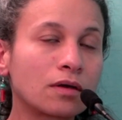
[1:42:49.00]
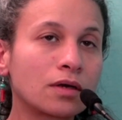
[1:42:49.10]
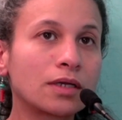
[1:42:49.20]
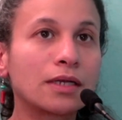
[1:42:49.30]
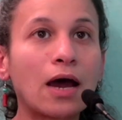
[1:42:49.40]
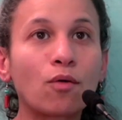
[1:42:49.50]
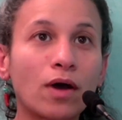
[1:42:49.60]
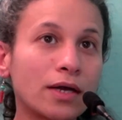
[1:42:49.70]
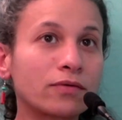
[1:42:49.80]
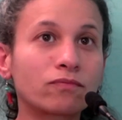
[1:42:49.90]

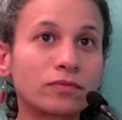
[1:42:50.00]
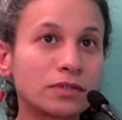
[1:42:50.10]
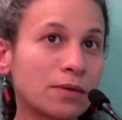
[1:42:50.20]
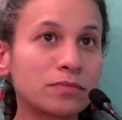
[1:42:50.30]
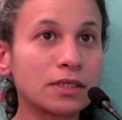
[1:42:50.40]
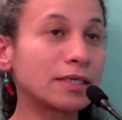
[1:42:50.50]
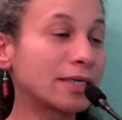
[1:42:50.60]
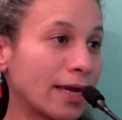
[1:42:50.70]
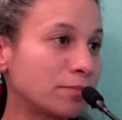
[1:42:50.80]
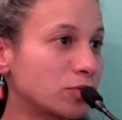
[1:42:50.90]
now something
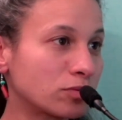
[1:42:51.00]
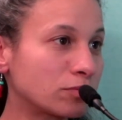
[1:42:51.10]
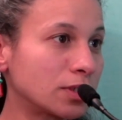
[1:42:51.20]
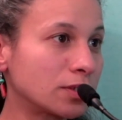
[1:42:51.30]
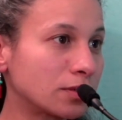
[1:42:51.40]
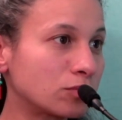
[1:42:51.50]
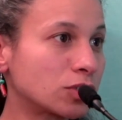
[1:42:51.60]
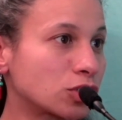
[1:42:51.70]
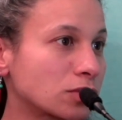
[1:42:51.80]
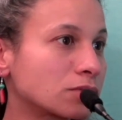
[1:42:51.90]
came to me
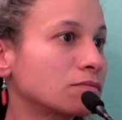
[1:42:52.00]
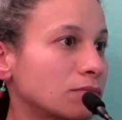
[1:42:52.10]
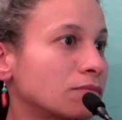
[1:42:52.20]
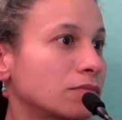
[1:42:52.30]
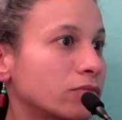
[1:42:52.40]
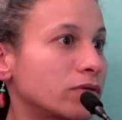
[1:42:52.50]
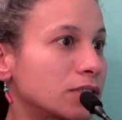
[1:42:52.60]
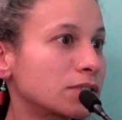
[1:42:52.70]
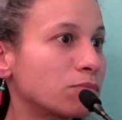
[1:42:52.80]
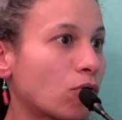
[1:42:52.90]
which
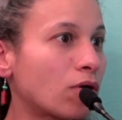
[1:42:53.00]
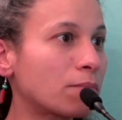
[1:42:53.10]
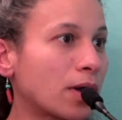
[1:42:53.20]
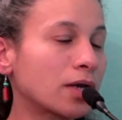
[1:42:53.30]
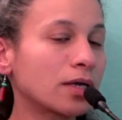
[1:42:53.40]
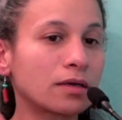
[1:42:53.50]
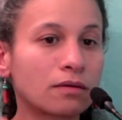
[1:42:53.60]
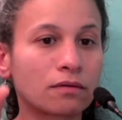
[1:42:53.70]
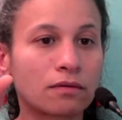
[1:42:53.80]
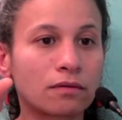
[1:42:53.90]
fits more
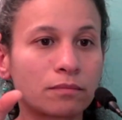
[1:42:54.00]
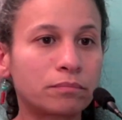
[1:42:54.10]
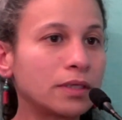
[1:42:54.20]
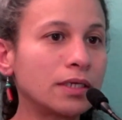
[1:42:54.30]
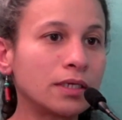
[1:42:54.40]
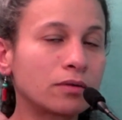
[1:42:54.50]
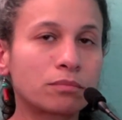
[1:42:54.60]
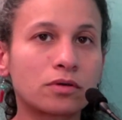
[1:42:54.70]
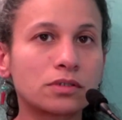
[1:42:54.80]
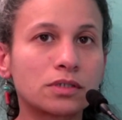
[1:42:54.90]
my being,
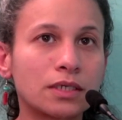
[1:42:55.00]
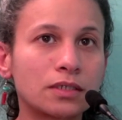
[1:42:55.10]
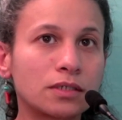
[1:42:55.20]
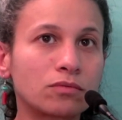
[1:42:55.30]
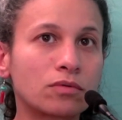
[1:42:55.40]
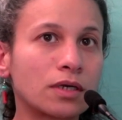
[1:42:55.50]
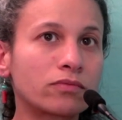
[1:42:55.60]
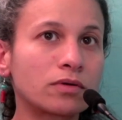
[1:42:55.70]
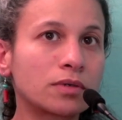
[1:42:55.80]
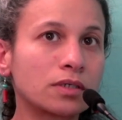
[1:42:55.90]
personality,
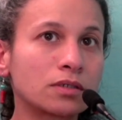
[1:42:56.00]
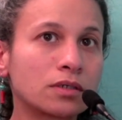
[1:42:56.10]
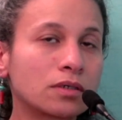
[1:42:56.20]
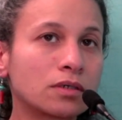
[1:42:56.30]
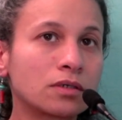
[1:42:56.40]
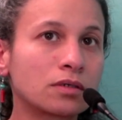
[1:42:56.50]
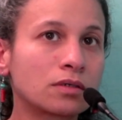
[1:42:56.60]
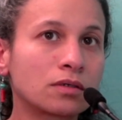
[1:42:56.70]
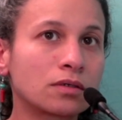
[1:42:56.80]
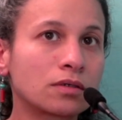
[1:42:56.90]
whatever, but
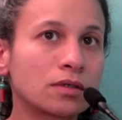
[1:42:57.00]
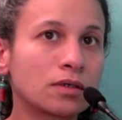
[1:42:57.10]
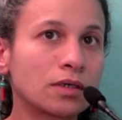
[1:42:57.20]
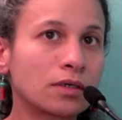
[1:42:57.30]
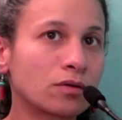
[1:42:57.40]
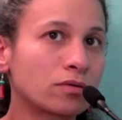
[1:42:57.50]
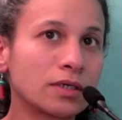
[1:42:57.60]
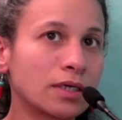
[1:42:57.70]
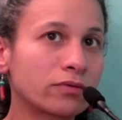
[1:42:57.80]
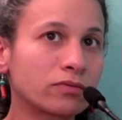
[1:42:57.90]
I
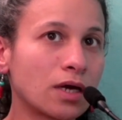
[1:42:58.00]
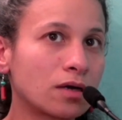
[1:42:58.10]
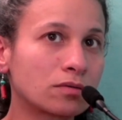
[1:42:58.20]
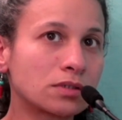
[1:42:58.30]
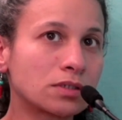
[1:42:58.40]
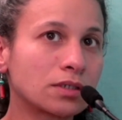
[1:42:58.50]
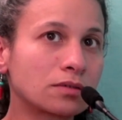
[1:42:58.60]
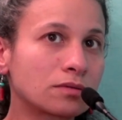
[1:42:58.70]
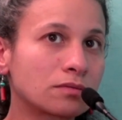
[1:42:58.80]
already have doubts. And